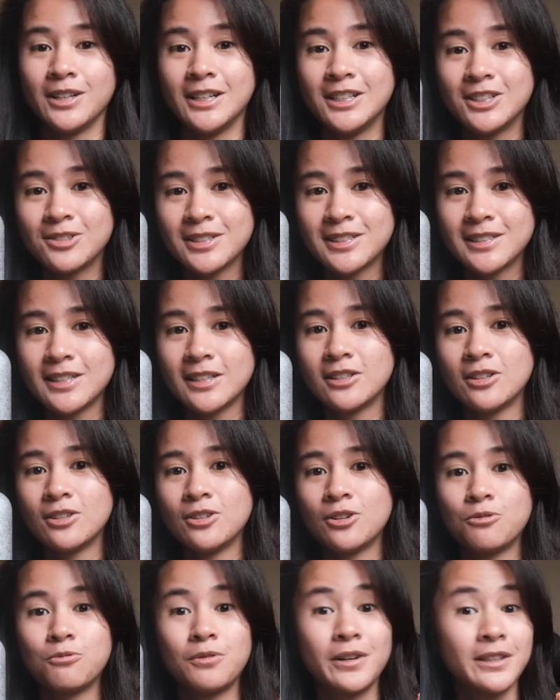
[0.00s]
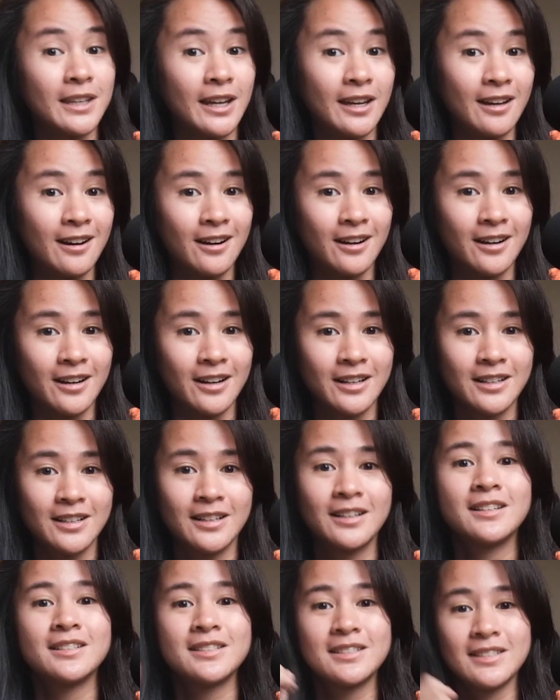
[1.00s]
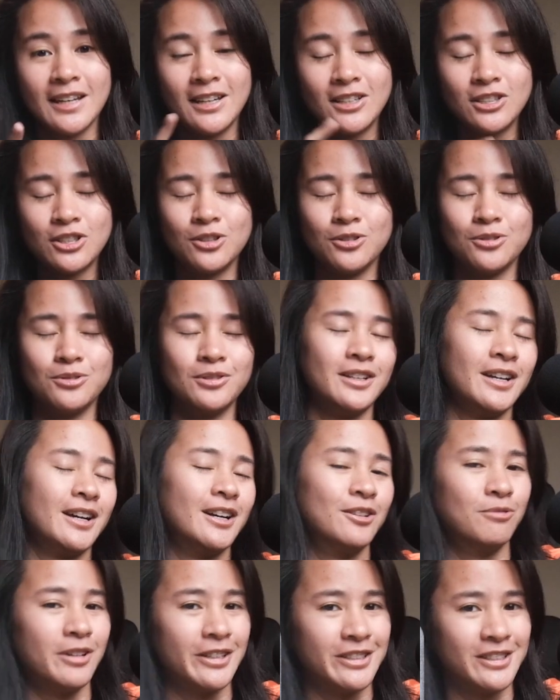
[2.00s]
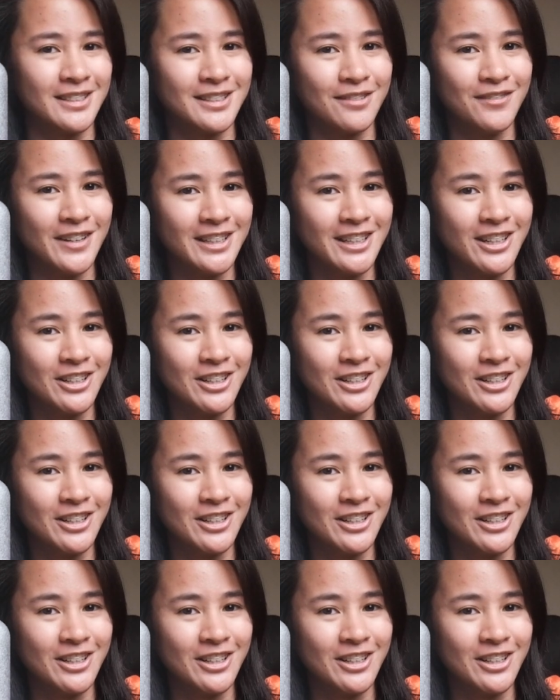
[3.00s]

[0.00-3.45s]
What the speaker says: If you're interested to know what they are, stay tuned and watch this